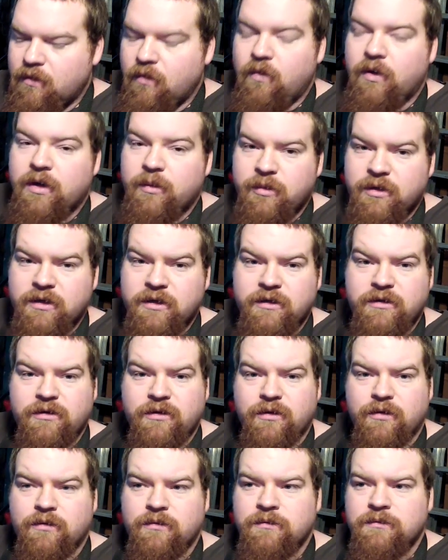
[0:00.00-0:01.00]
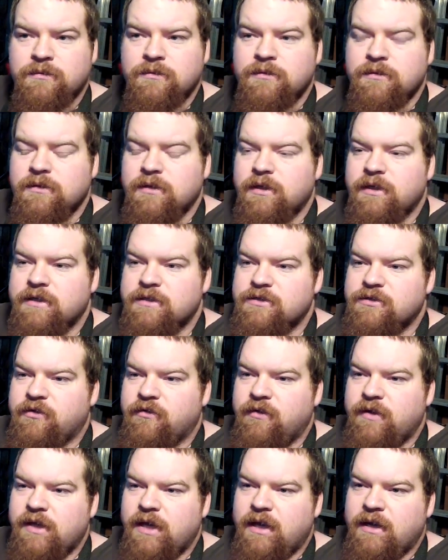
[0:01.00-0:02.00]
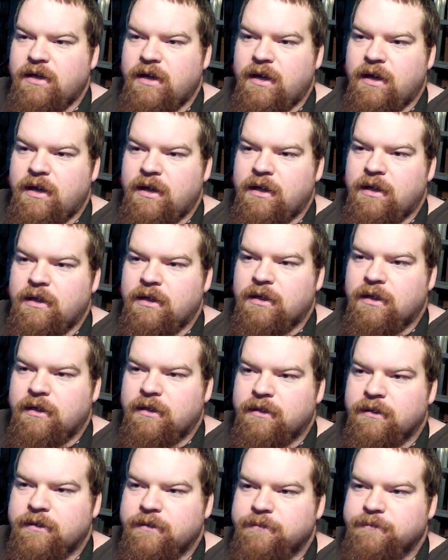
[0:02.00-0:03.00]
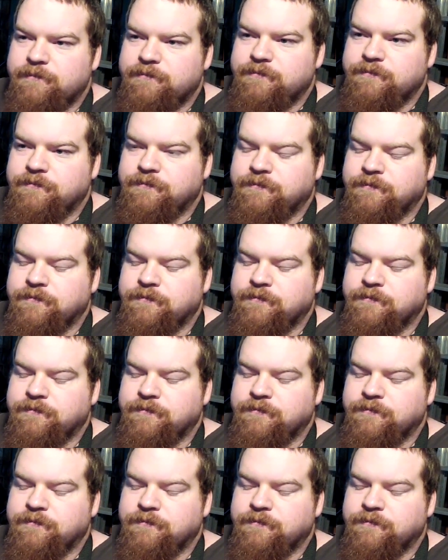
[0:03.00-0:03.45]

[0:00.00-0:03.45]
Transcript: What I'm going to do is create a, um,